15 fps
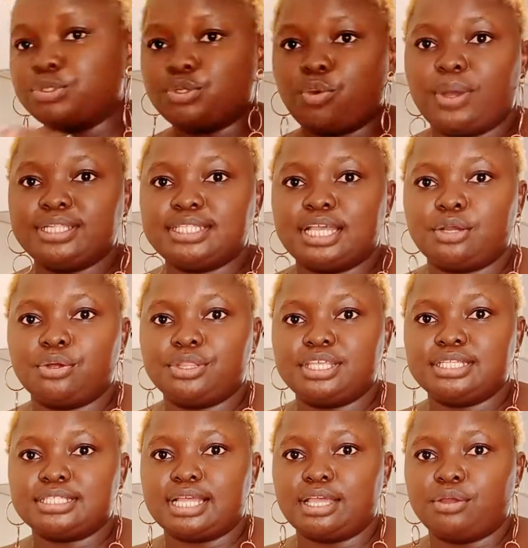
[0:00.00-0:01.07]
so once I got
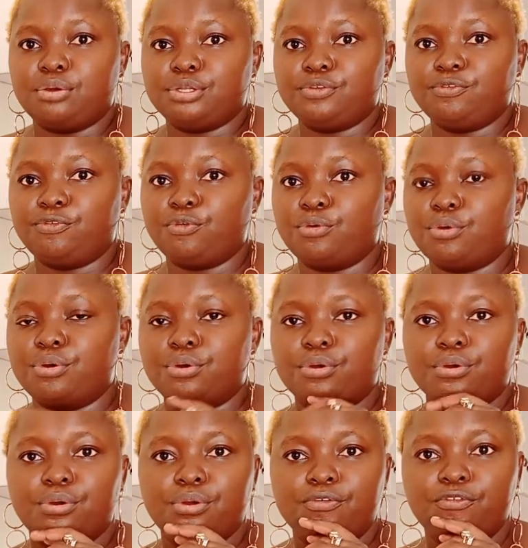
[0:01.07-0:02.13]
this, I got
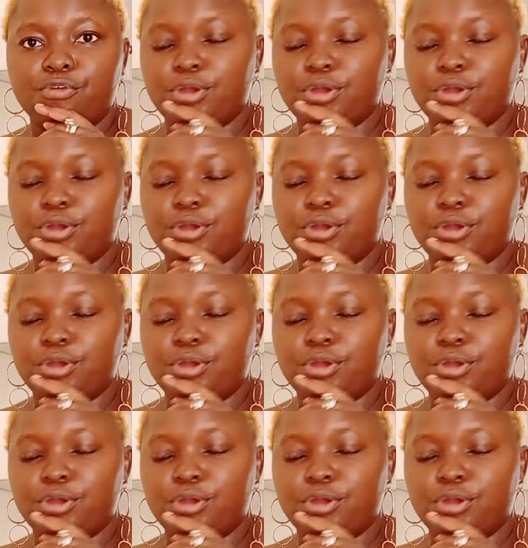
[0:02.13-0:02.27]
for